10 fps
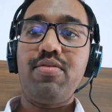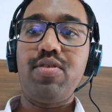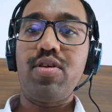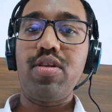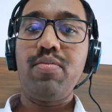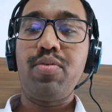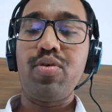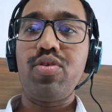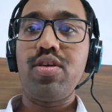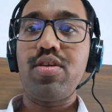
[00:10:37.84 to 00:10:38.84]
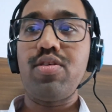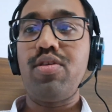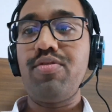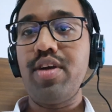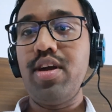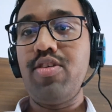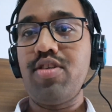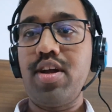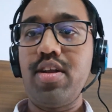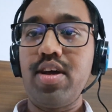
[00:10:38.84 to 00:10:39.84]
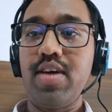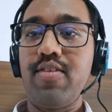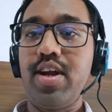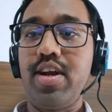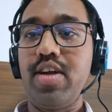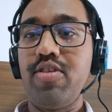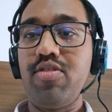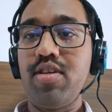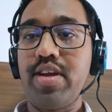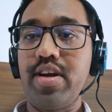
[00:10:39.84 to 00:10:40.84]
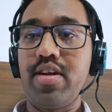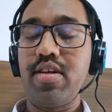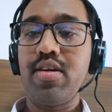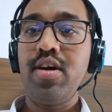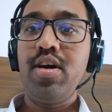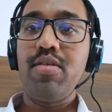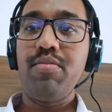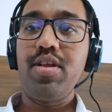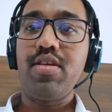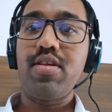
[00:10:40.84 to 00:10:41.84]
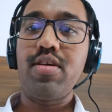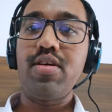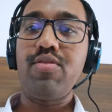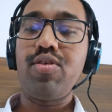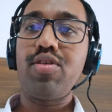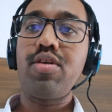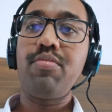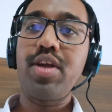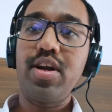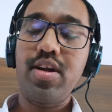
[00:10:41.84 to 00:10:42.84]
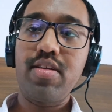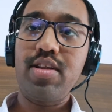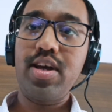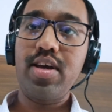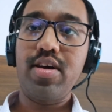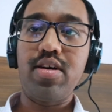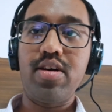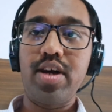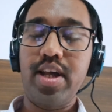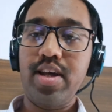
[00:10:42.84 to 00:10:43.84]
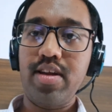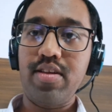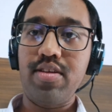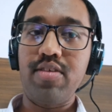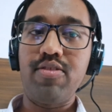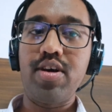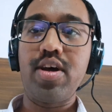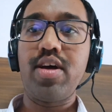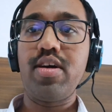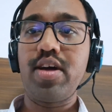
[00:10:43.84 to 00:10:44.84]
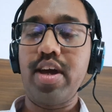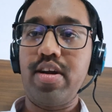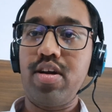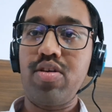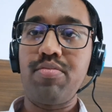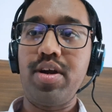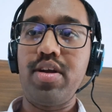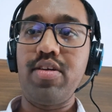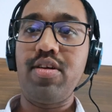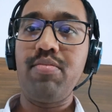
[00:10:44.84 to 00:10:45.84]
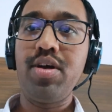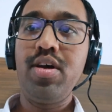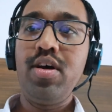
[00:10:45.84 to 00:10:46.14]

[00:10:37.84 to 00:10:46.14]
for the process of each and every individual center. Means for some centers like NRSC, where I carried out my internship,